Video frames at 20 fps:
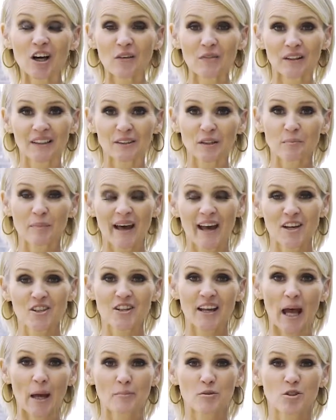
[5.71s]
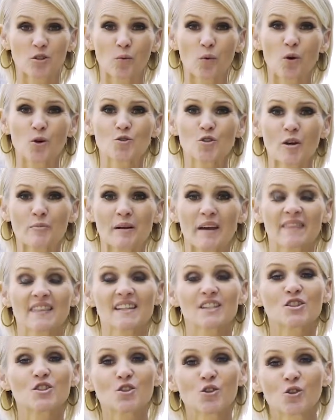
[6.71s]
of the Linda Paige capsule wardrobe, and
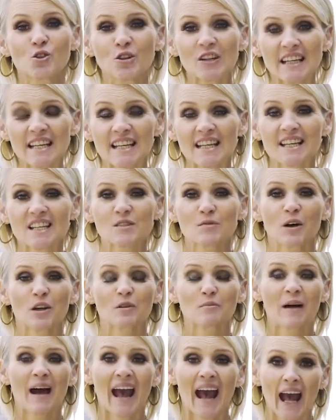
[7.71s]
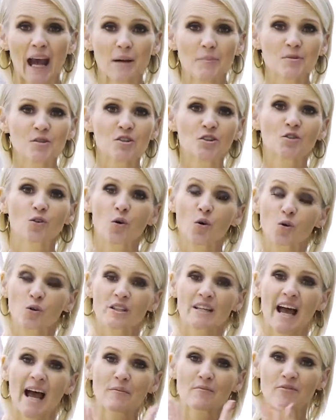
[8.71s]
this truly is one of my absolute
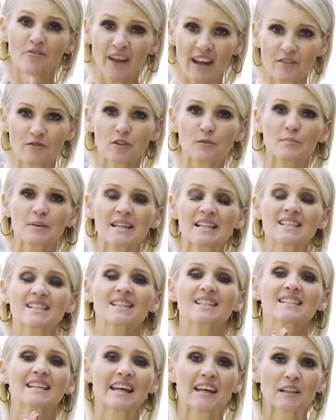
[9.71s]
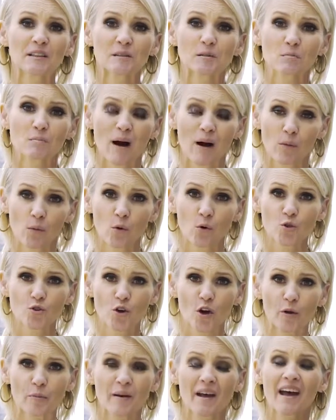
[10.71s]
all-time favorite pieces in my
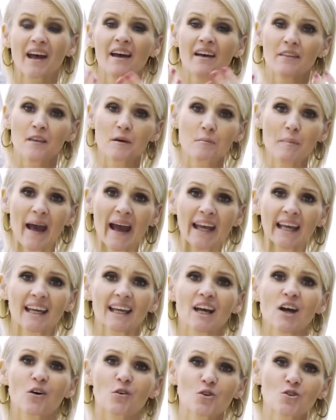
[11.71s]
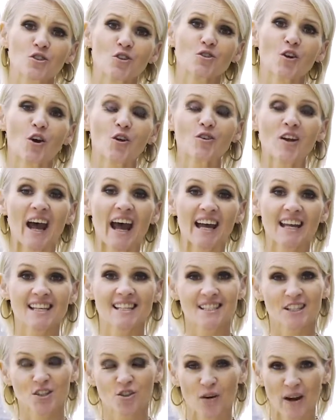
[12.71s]
wardrobe. The MAC, also known as
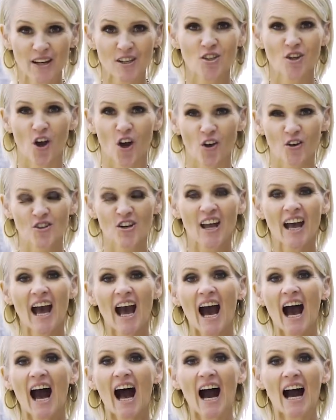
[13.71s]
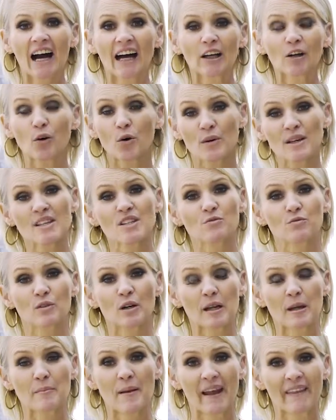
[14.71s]
the trench coat. I always
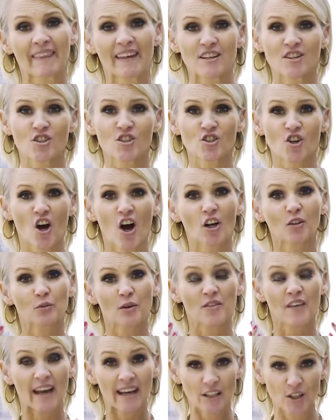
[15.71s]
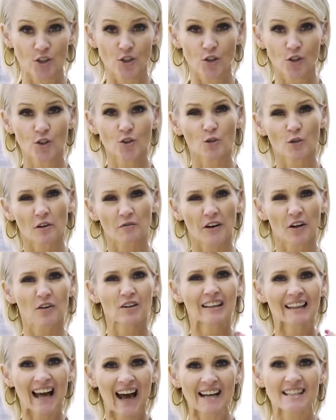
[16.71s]
recommend that you start with a nude or a
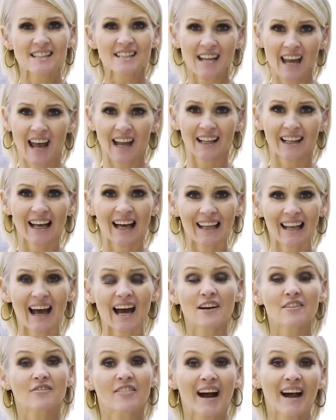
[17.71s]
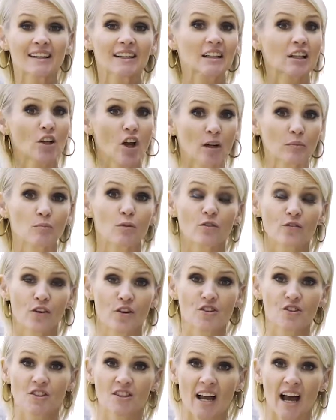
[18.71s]
very light tan color. I find it a lot more
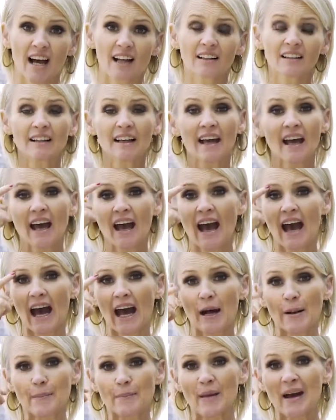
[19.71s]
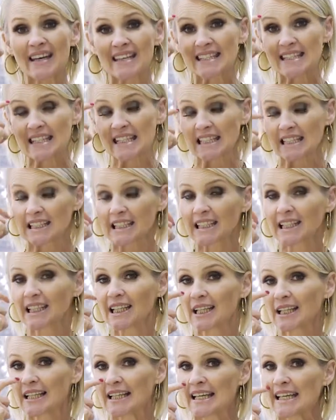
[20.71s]
versatile. Um, I did
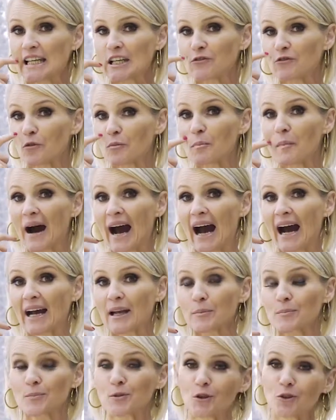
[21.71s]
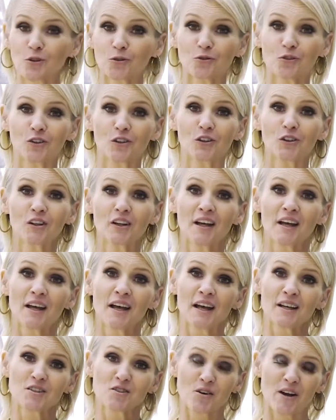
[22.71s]
leave my beautiful
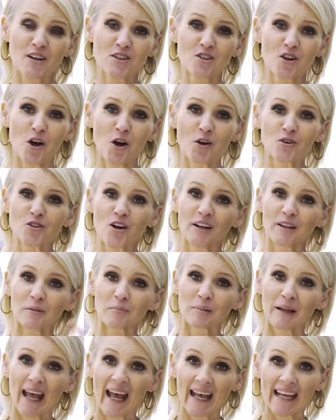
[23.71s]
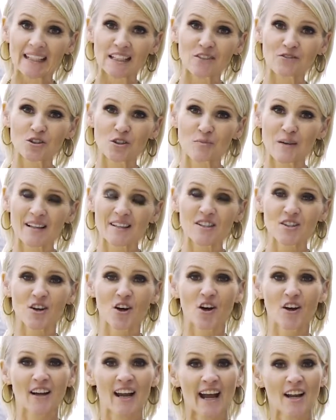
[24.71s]
trench coat on a plane a few months ago
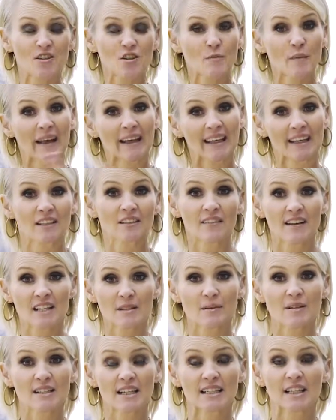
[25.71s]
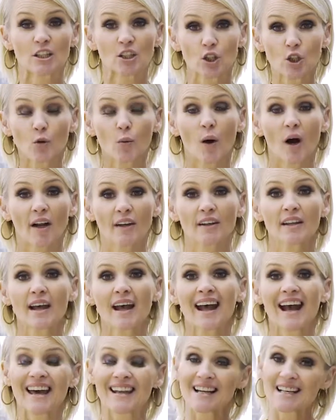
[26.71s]
and I had to make an investment in a new one.
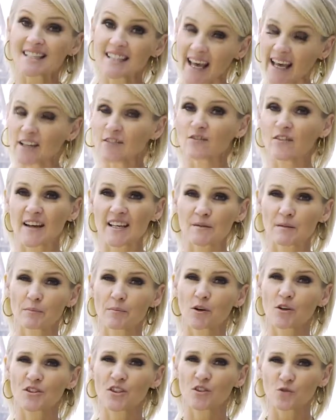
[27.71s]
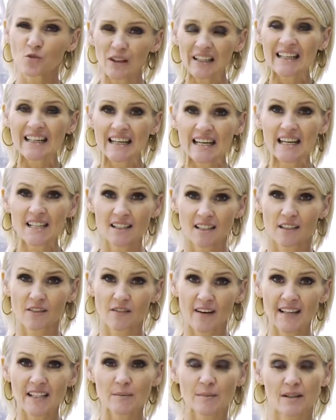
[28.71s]
And I say investment because it really is an
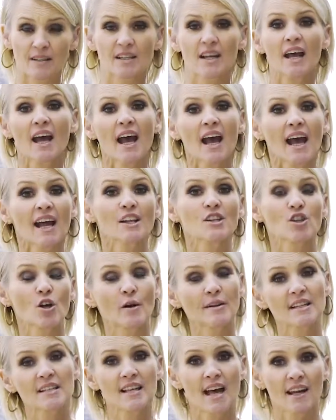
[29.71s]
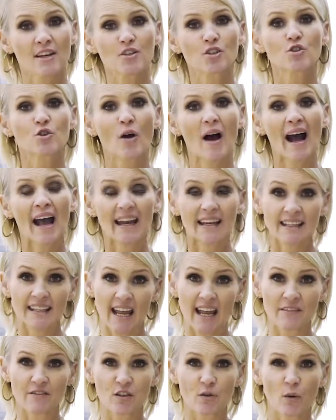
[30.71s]
investment. And so I decided to try a
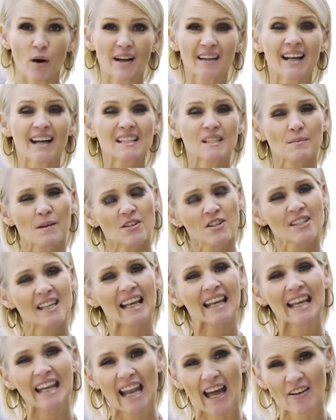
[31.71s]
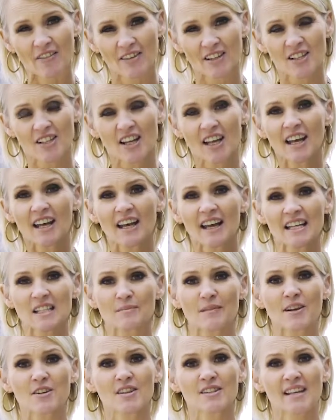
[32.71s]
navy one. As much as I love it, as
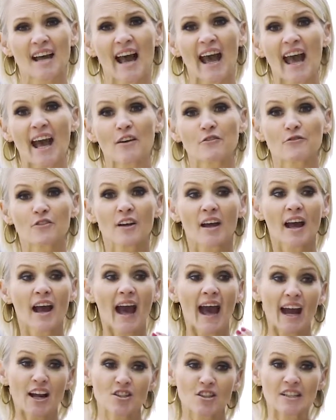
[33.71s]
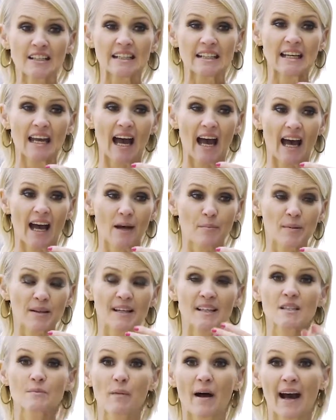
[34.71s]
much as I have actually uh, been
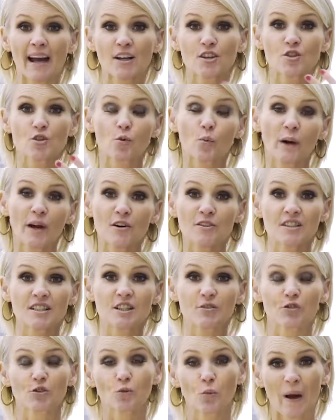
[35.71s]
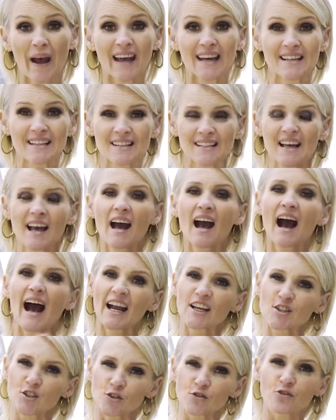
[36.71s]
inspired to wear it in different ways,
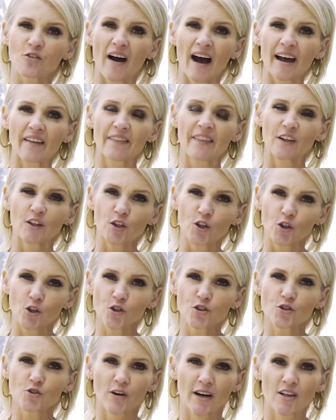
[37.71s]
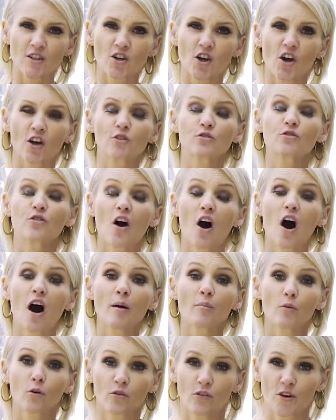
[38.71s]
I do find the nude trench coat
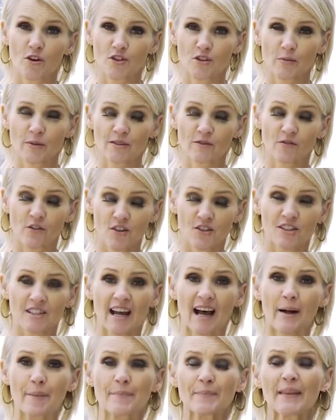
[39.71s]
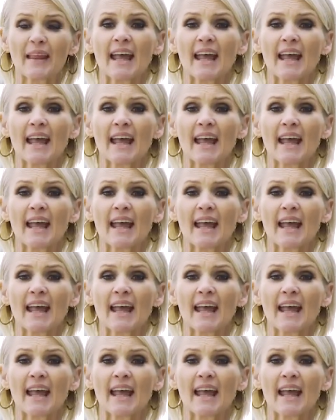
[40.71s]
far more vers versatile.